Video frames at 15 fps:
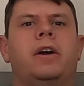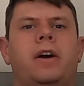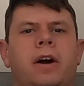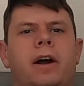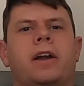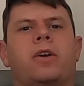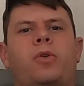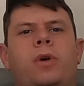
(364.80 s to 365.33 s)
All
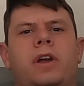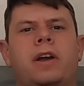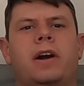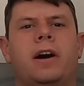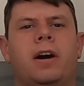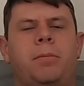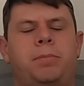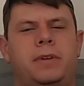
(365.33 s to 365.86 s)
right, quick
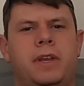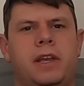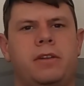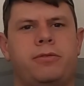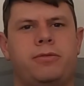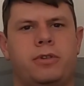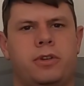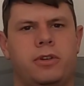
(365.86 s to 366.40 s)

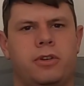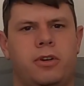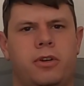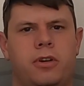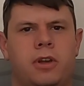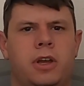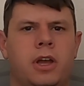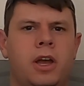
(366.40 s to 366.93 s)
update for
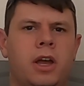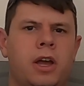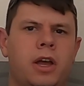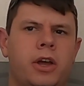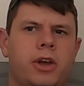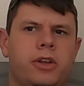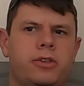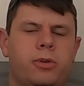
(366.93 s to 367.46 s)
y'all.
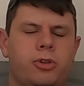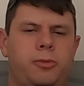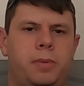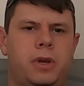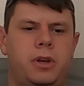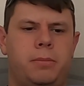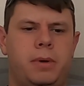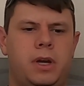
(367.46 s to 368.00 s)
So it's
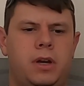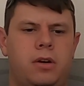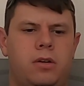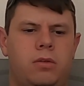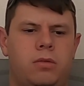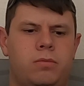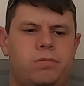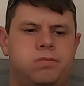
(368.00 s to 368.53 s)
been
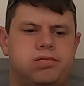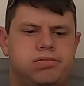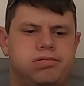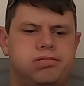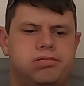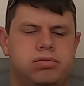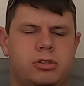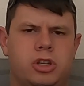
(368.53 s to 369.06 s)
about
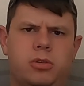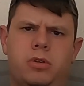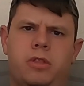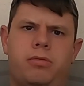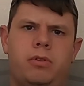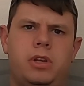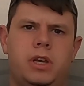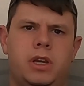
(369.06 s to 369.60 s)
2 or
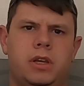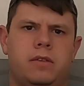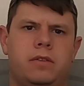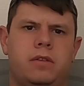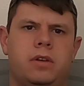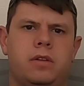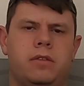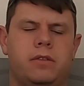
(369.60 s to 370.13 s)
3 days
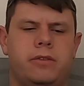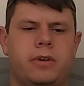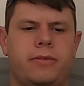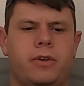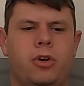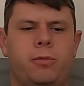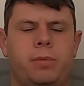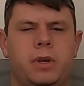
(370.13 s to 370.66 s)
since I've
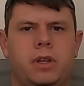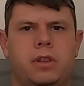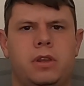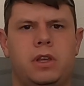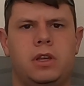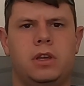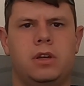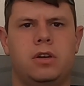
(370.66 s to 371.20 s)
opened
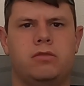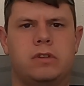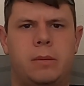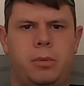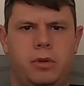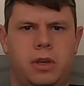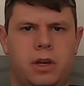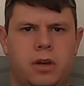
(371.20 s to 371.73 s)
the
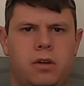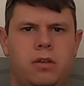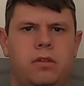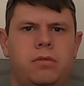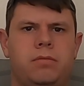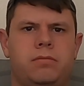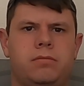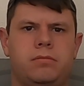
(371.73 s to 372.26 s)
Rebel
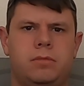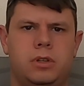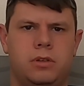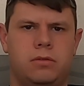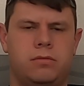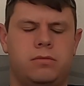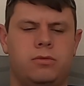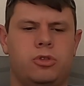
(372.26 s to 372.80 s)
Yell, you
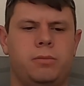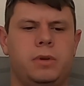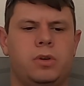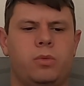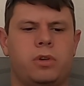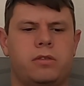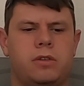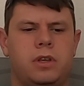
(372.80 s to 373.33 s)
know, root beer
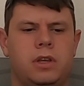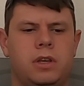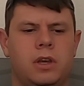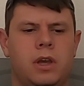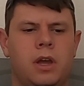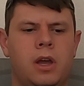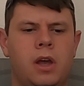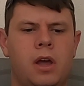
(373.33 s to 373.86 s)
whiskey.
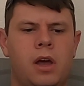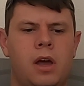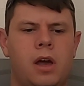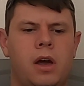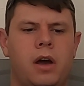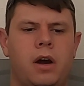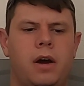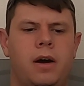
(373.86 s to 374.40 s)

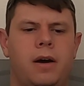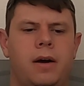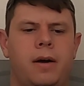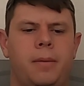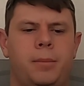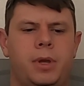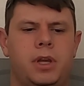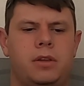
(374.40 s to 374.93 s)

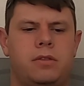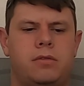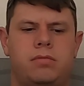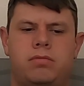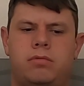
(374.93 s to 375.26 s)
It